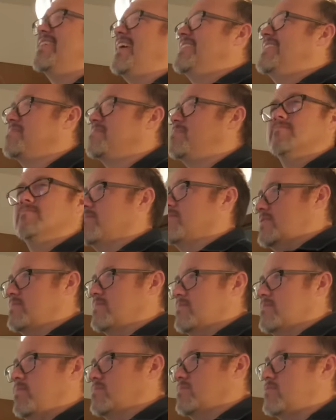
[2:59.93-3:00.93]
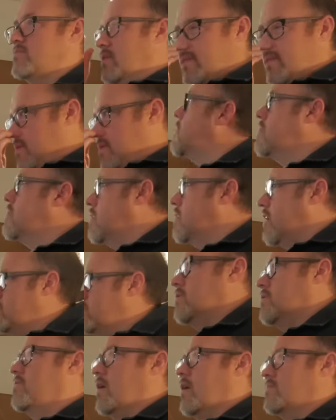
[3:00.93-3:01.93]
up. Um,
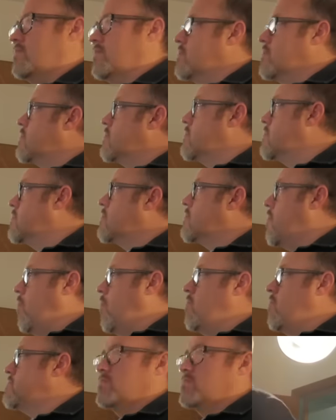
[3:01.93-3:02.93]
I put it right over there because